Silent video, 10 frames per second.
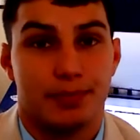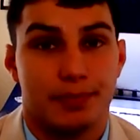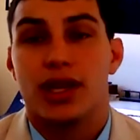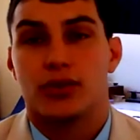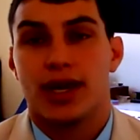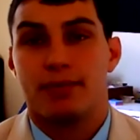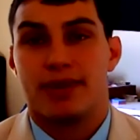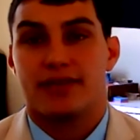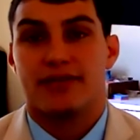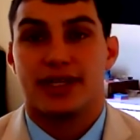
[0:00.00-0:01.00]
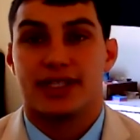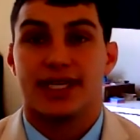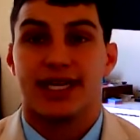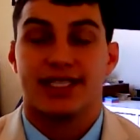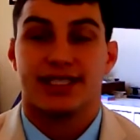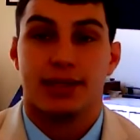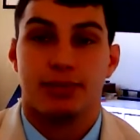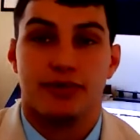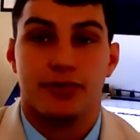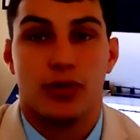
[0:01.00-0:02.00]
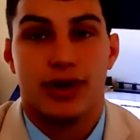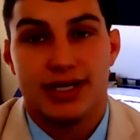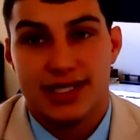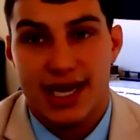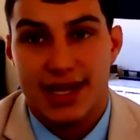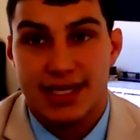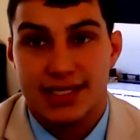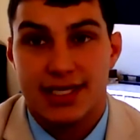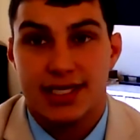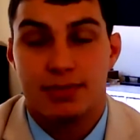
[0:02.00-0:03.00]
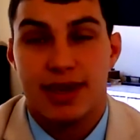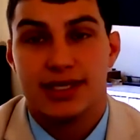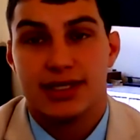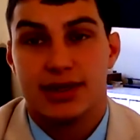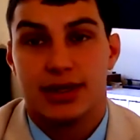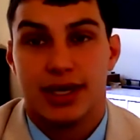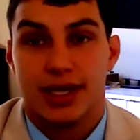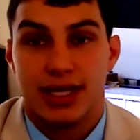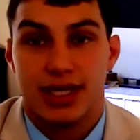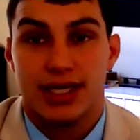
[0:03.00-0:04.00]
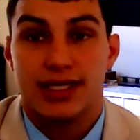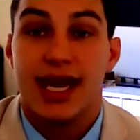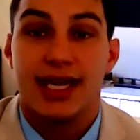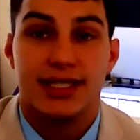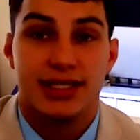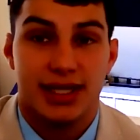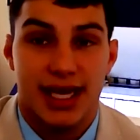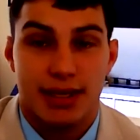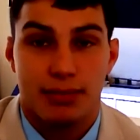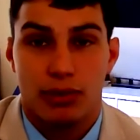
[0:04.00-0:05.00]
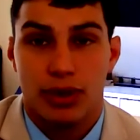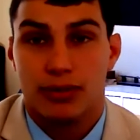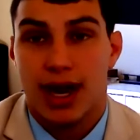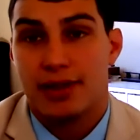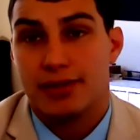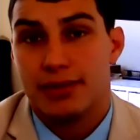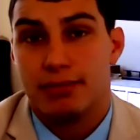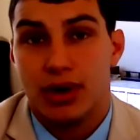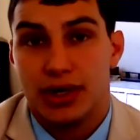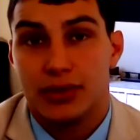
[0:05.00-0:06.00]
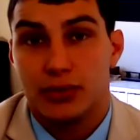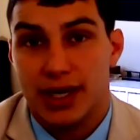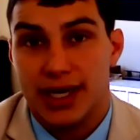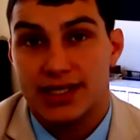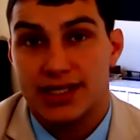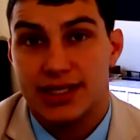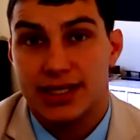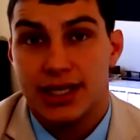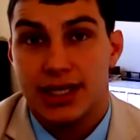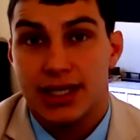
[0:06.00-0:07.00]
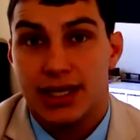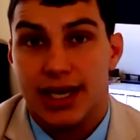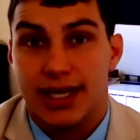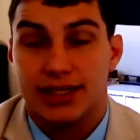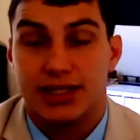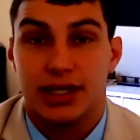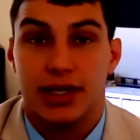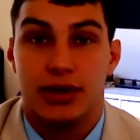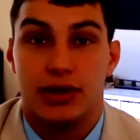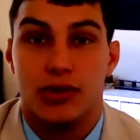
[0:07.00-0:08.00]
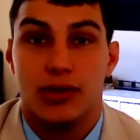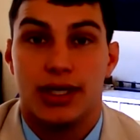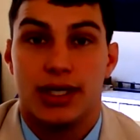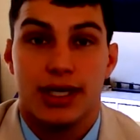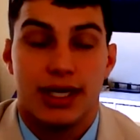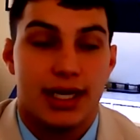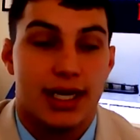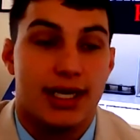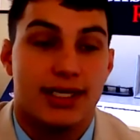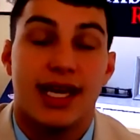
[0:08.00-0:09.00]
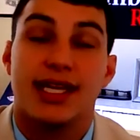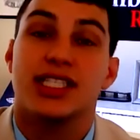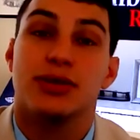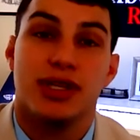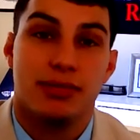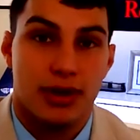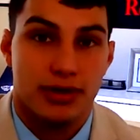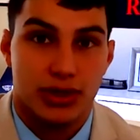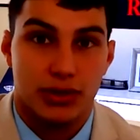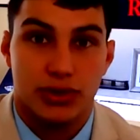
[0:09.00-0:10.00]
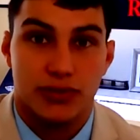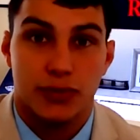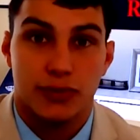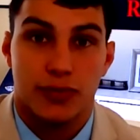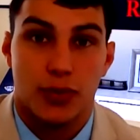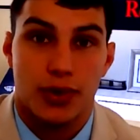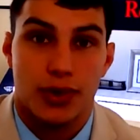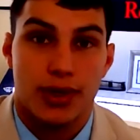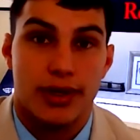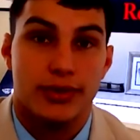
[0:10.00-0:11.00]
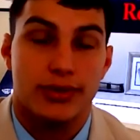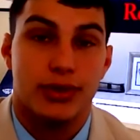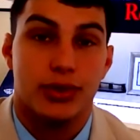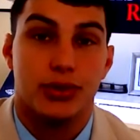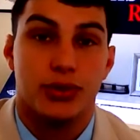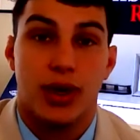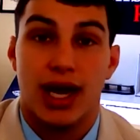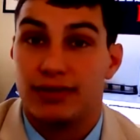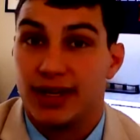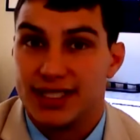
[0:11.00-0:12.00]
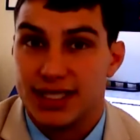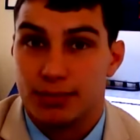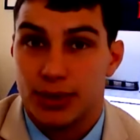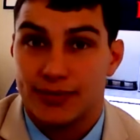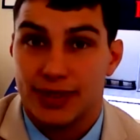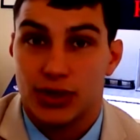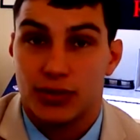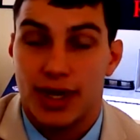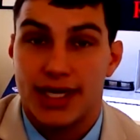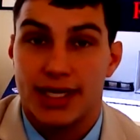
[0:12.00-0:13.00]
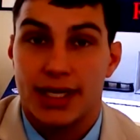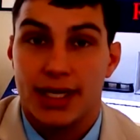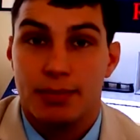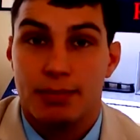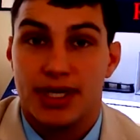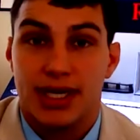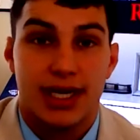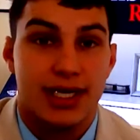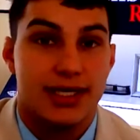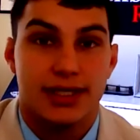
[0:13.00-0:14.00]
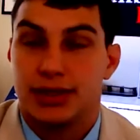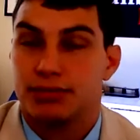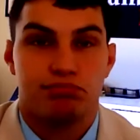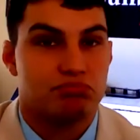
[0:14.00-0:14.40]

One of the great benefits, like I said before, is that this is based on the Texas Land Board rather than market rates. And so it tends to be the most useful for those who have less than perfect credit, because